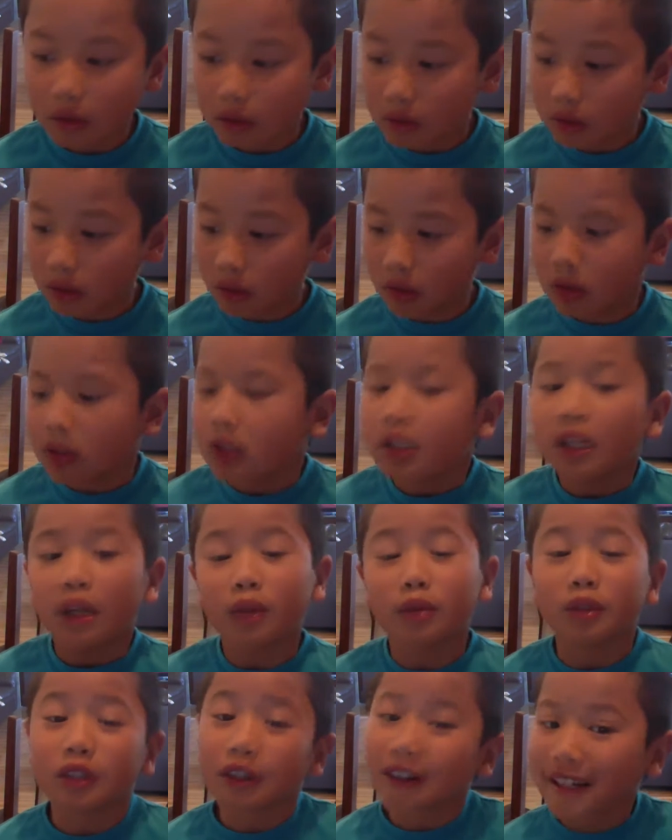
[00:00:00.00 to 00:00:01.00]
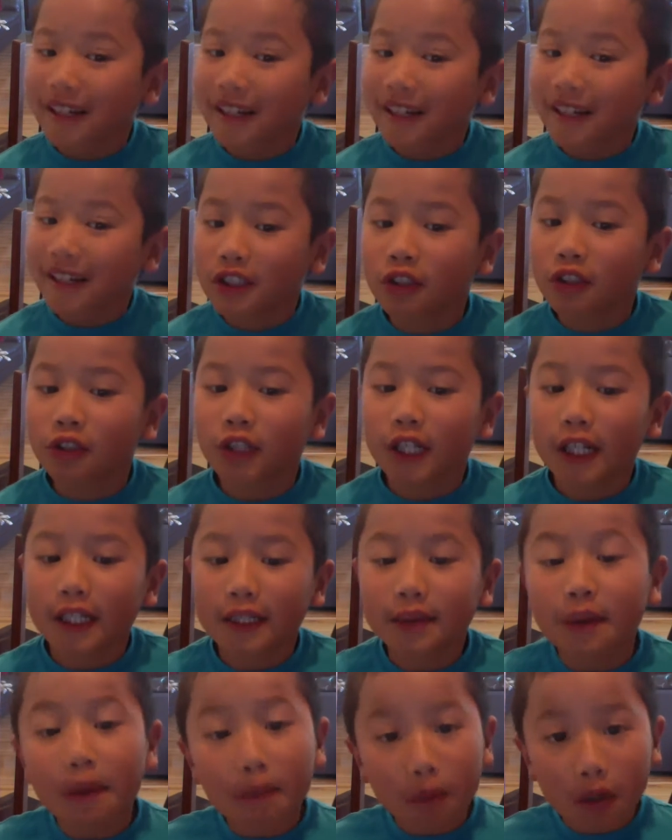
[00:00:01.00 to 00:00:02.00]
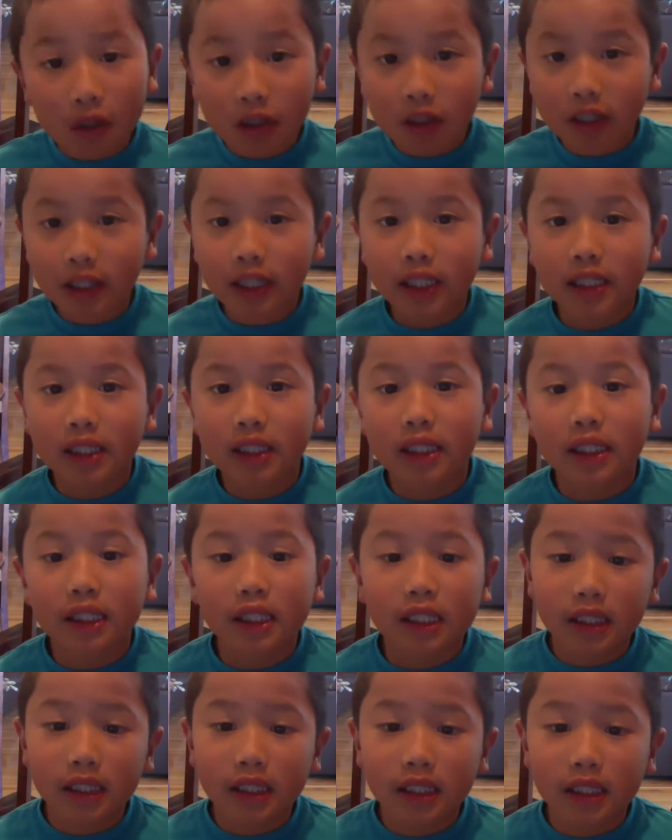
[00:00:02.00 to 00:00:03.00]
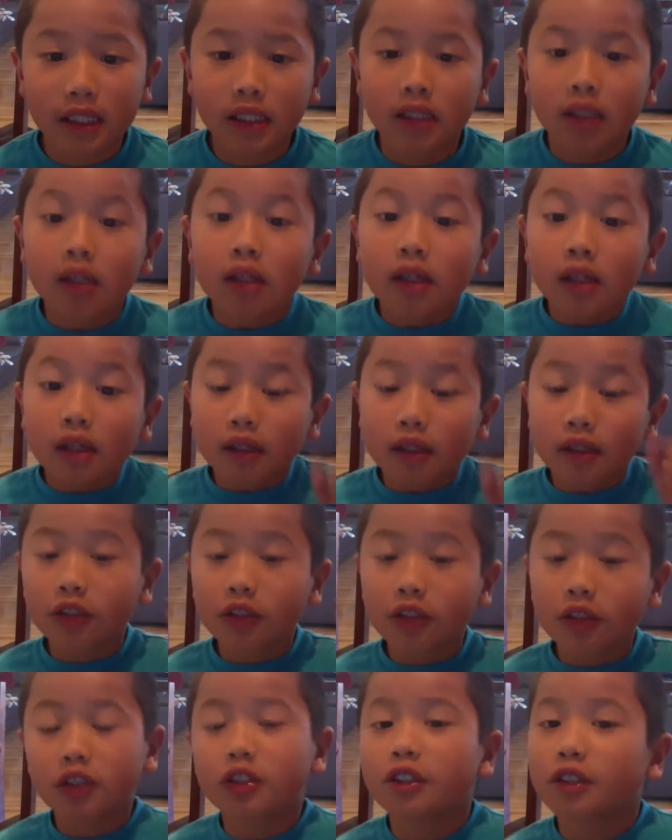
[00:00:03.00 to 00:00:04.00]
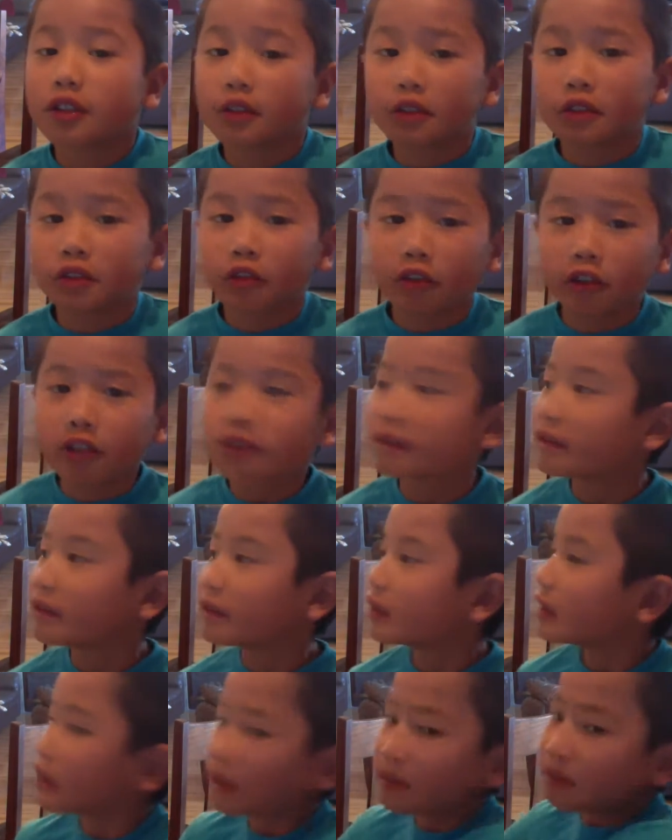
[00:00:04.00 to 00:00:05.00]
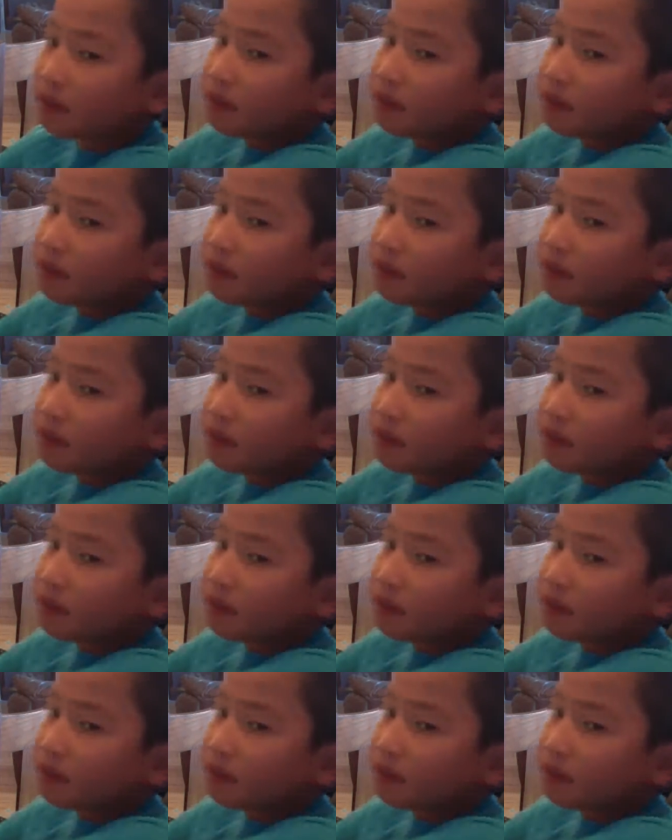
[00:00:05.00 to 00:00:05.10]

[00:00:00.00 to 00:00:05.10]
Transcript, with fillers: So, I'm sorry I can't show you guys my brother yet. He is doing his